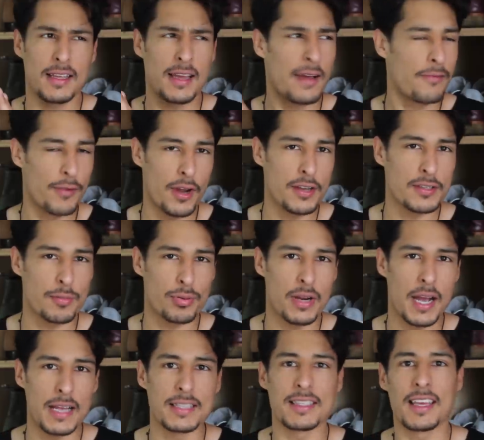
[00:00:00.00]
I'm very
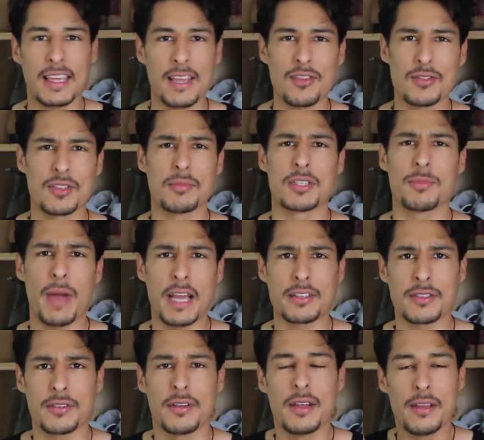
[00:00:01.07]
surprised. Thank you so much
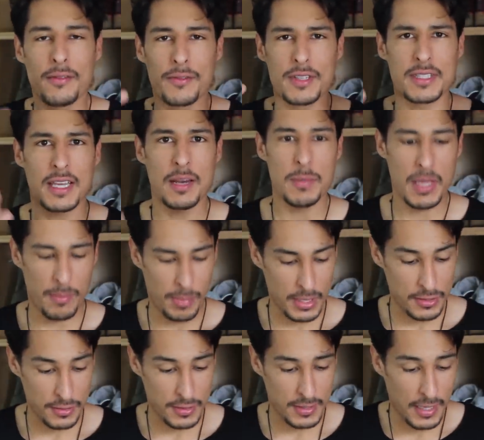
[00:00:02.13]
Baxter for sending me a
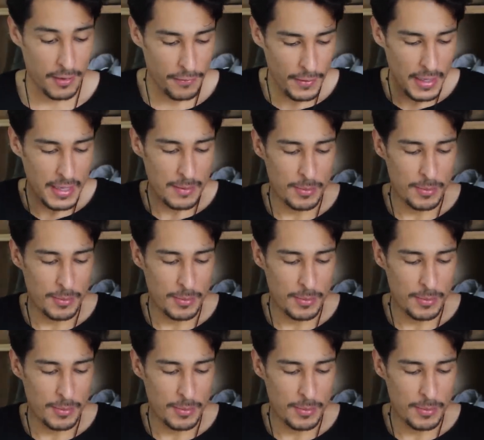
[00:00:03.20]
bunch of stuff.